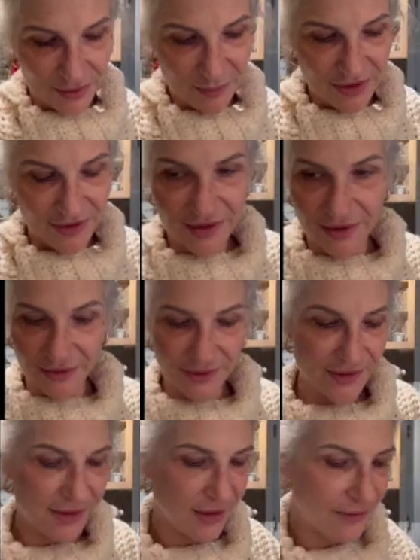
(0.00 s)
be still
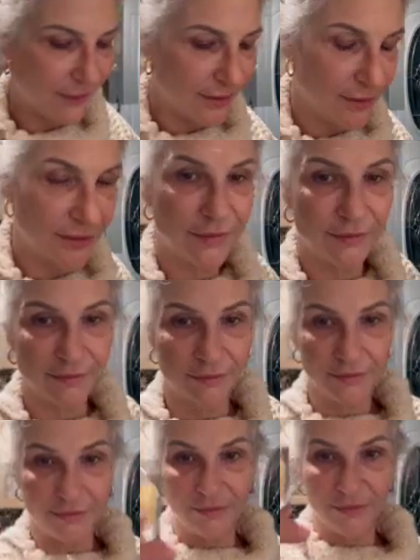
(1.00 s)
stuff.
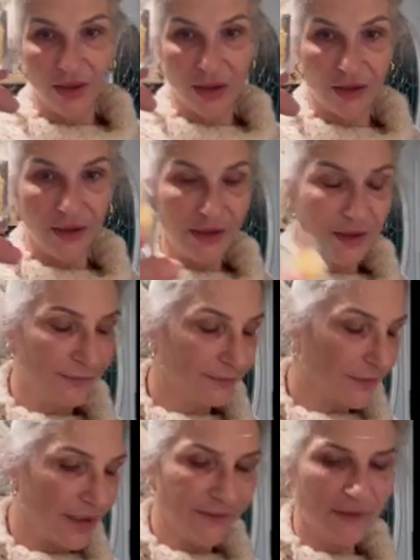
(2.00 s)
Garlic.
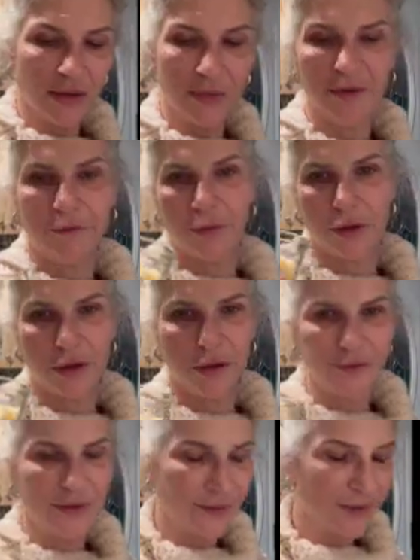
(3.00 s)
I've got about 4 cloves of